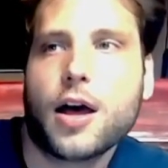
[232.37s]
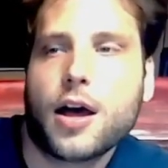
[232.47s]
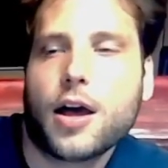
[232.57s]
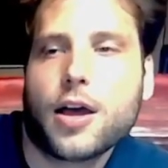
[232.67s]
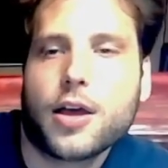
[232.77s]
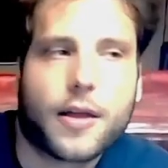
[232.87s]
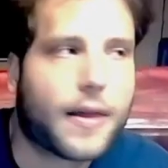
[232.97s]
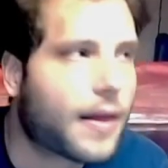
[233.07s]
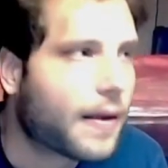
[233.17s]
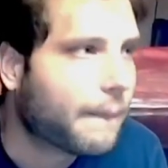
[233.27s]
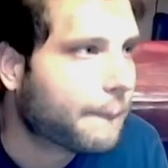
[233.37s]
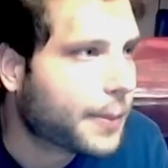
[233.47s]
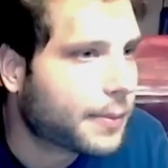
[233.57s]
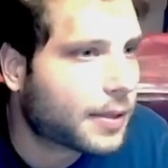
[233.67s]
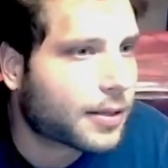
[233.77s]
Just in case. There's
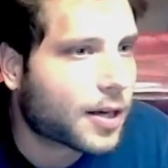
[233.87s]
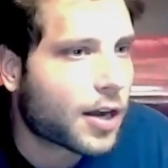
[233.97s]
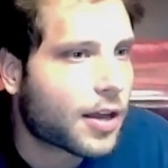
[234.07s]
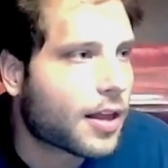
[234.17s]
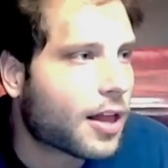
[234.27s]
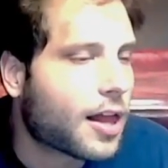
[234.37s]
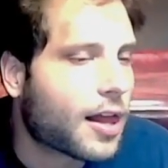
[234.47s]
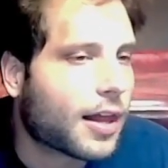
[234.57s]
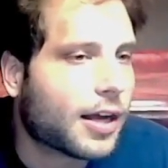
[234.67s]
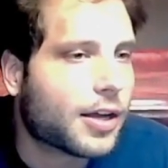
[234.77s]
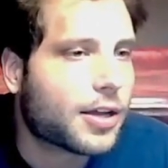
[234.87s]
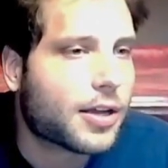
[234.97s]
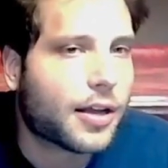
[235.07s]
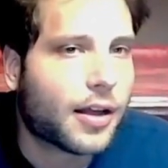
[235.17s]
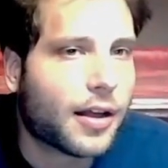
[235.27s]
always that little little bit
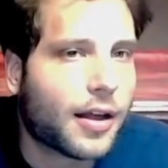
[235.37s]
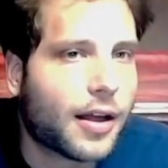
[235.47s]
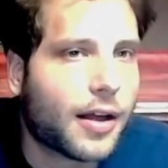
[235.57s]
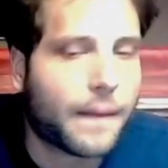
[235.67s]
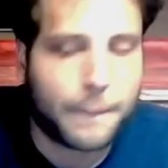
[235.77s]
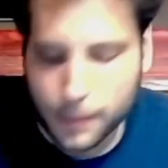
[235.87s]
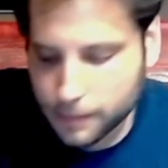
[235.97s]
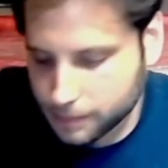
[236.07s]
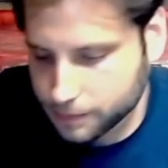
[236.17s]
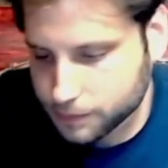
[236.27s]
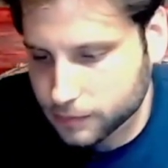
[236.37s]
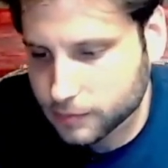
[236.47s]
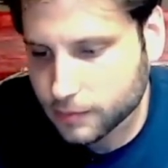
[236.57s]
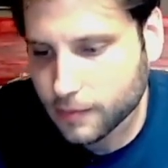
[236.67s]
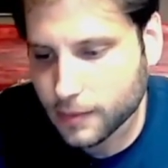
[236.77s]
of worry. I can't swim.
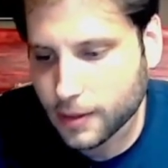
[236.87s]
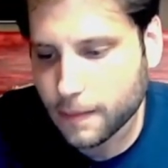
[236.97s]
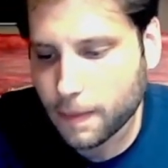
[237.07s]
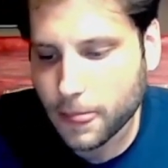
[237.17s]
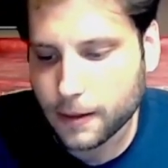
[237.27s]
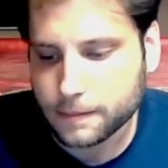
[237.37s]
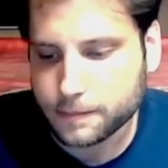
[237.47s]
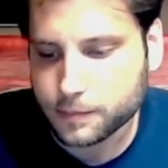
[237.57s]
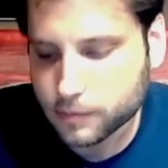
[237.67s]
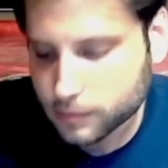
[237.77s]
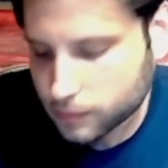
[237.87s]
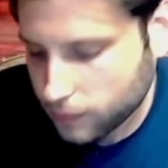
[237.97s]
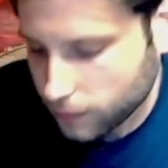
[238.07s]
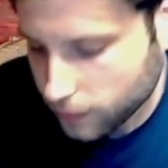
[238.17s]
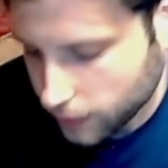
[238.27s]
That's your answer. I can't
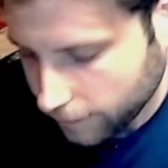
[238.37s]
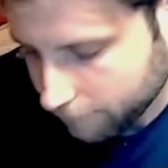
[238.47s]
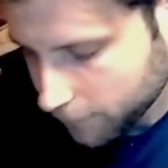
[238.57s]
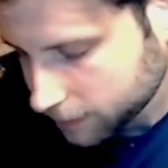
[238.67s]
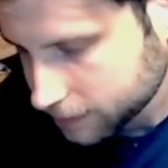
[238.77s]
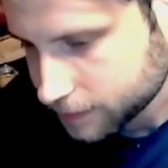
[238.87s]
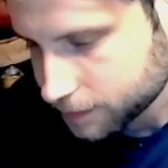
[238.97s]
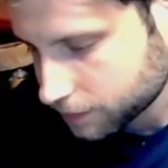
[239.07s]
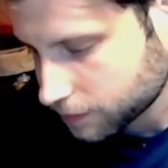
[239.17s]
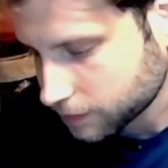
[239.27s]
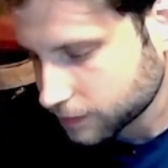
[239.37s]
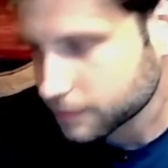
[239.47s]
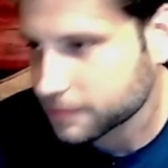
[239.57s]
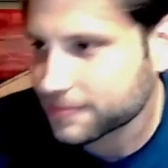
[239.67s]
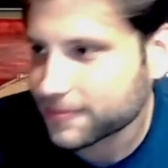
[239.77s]
swim. Just because I can't swim.